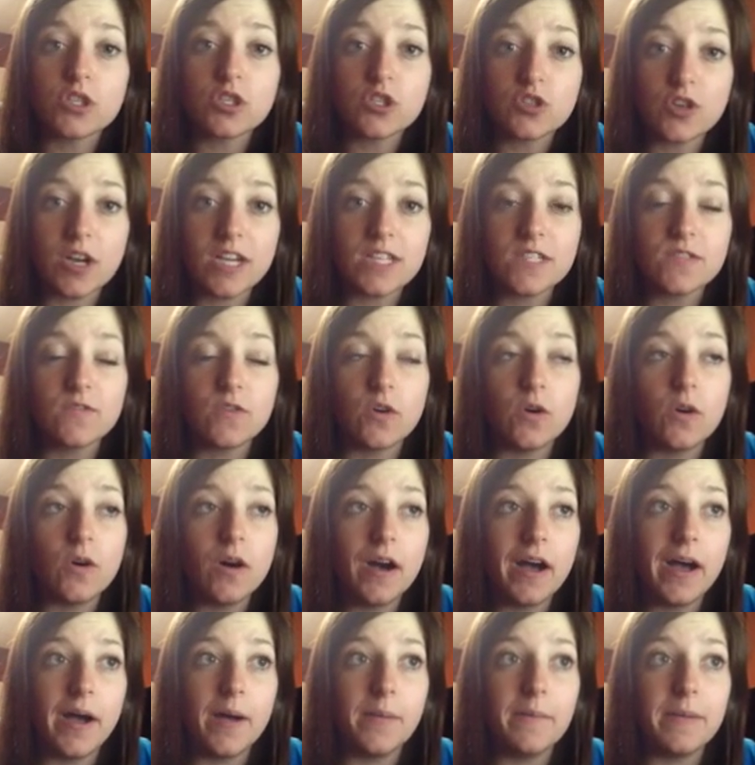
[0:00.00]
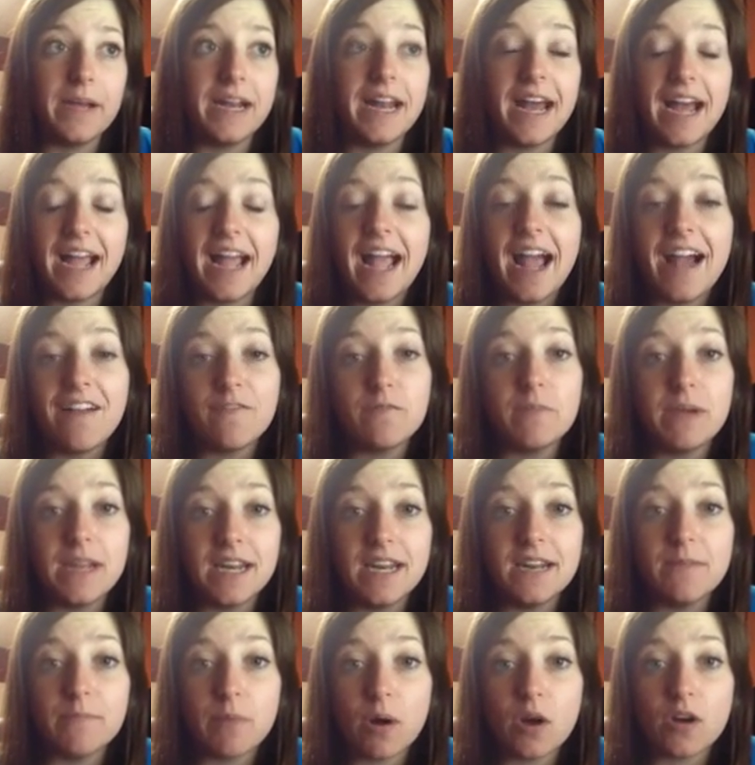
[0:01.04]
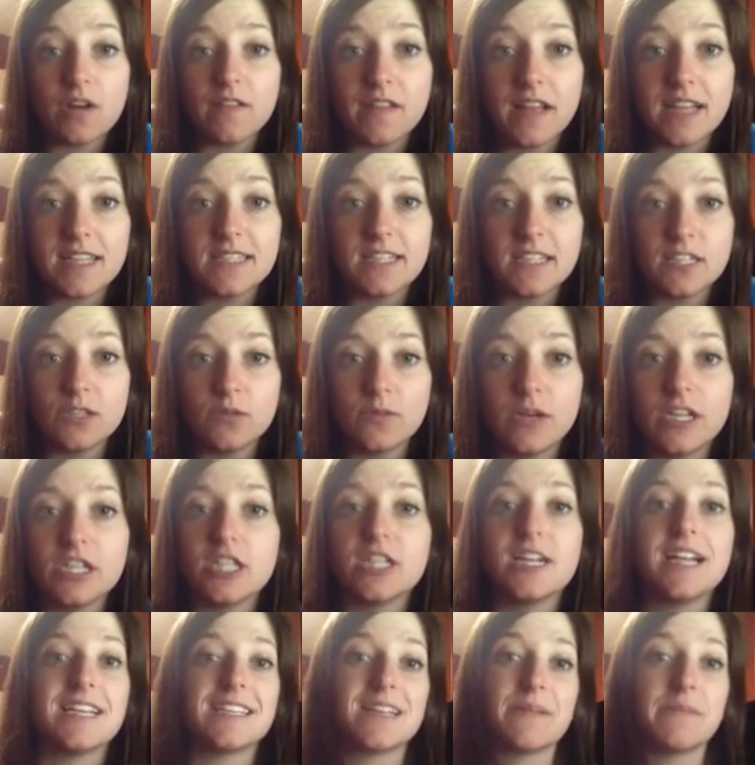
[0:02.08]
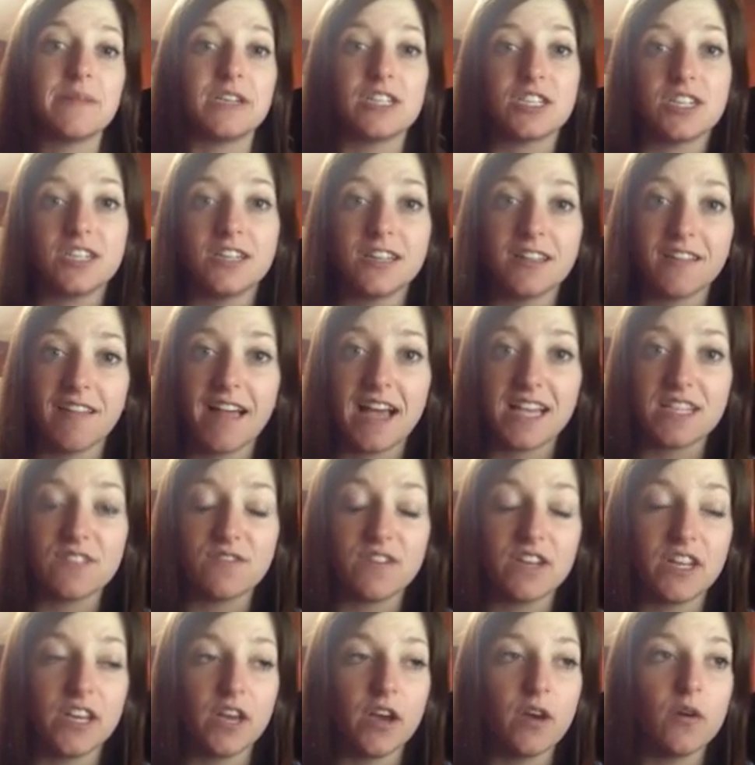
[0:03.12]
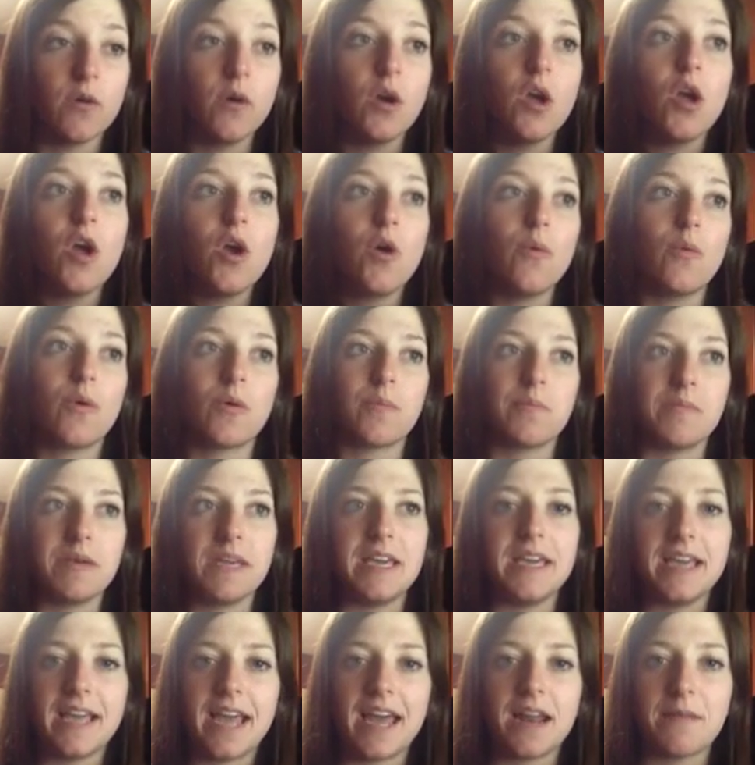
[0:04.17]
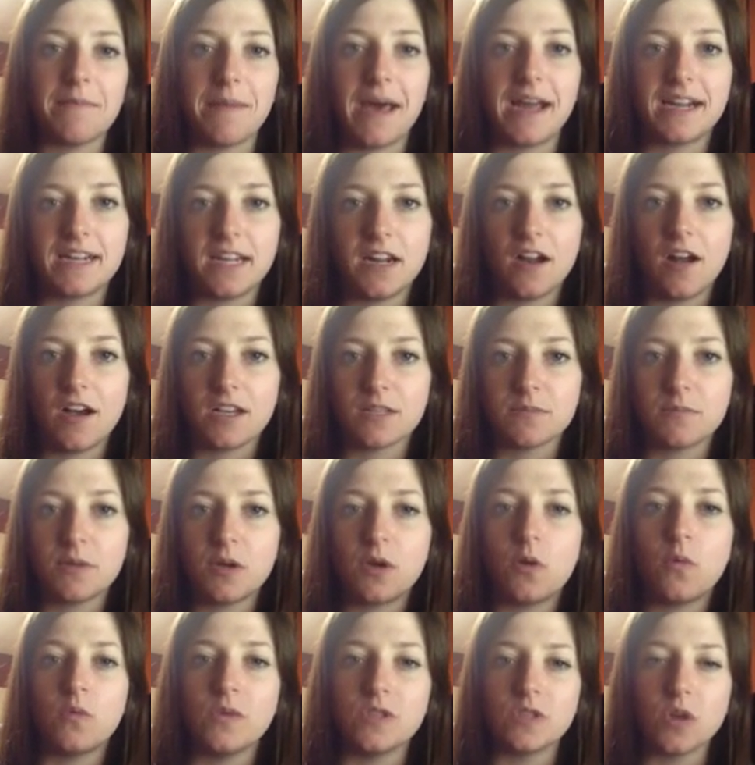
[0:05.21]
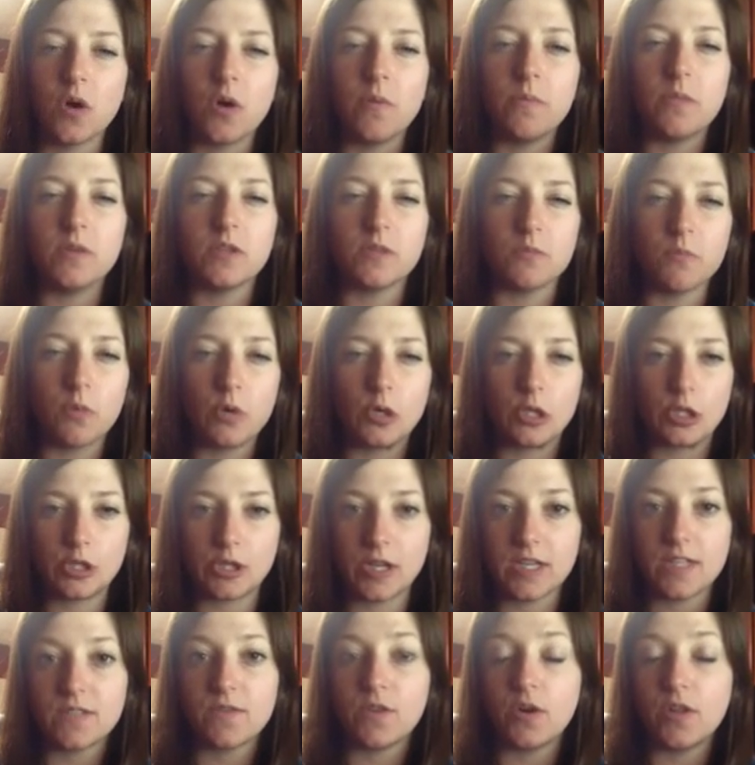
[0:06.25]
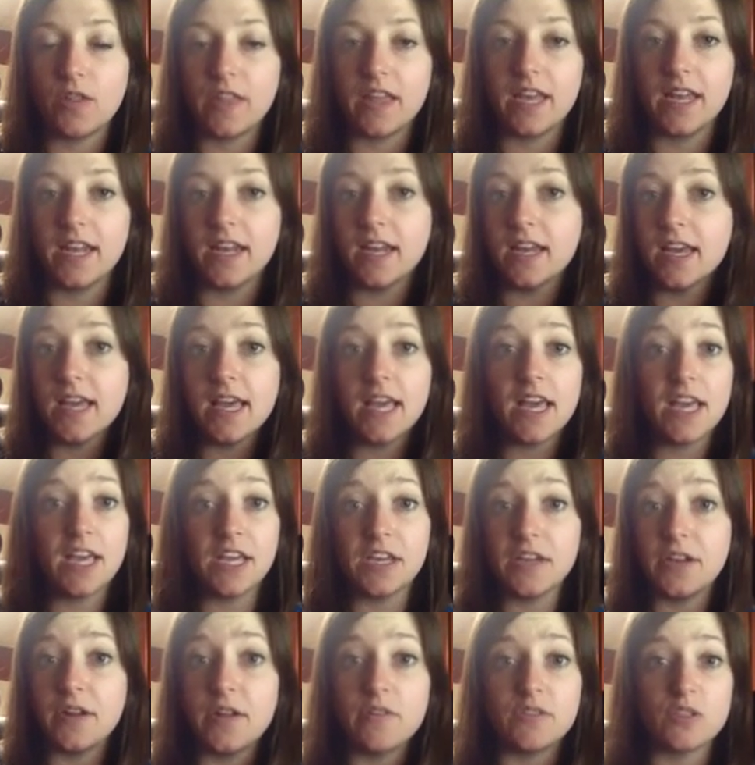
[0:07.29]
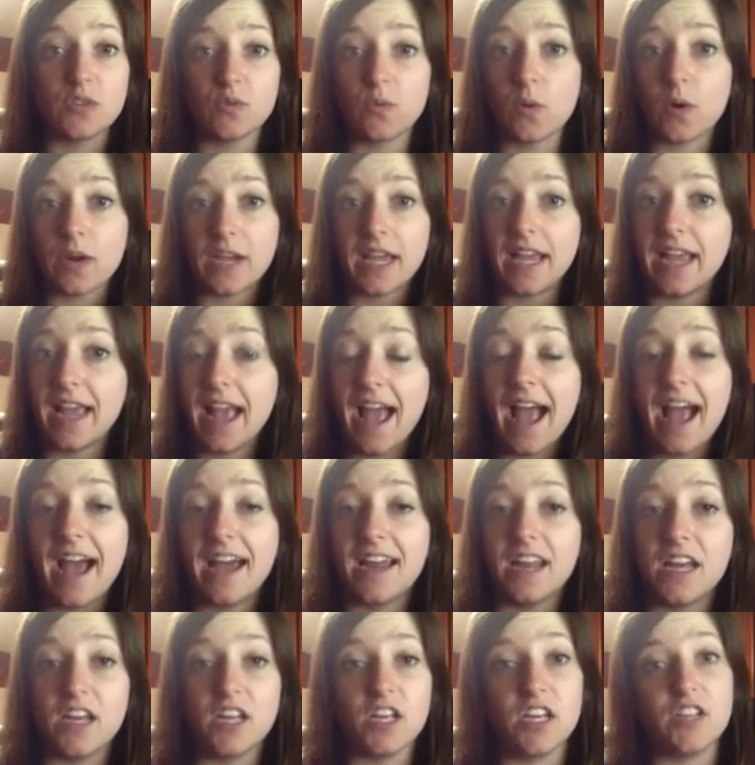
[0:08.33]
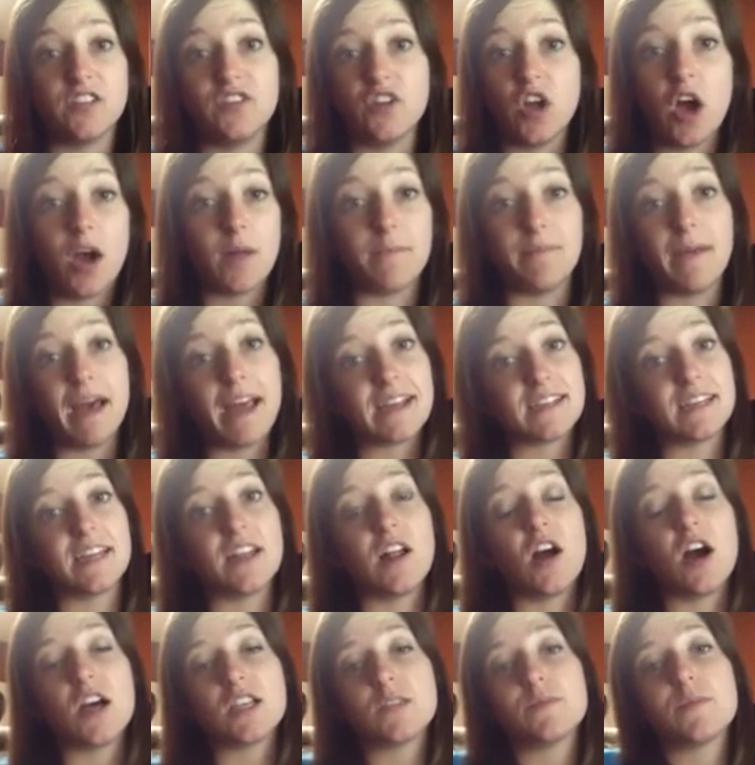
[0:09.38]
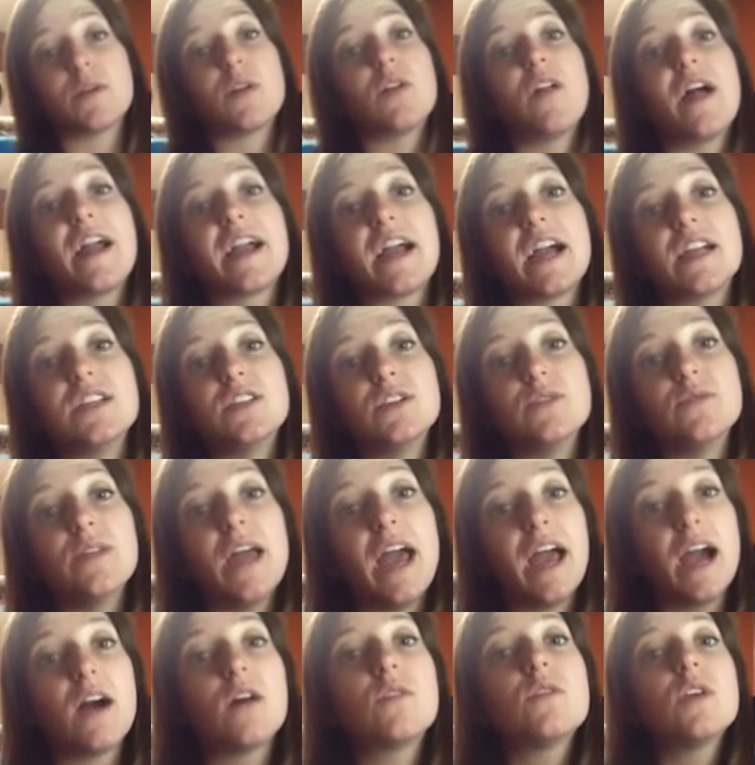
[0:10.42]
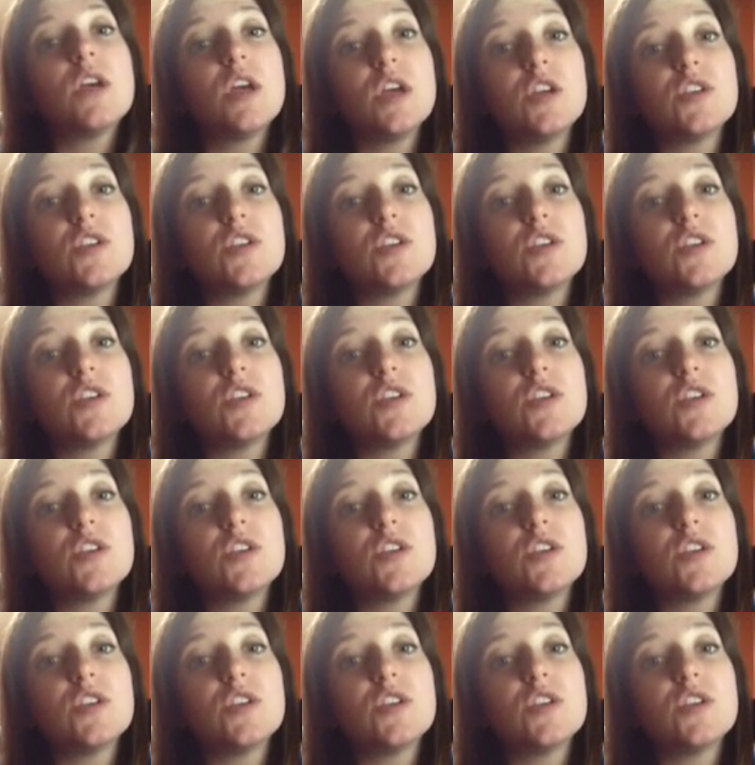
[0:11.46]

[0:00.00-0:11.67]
stressful, and I have been in part of that situation, as I mentioned in the last video, where being at a magnet hospital was almost more stressful than, just working at a non-magnet hospital like I do now.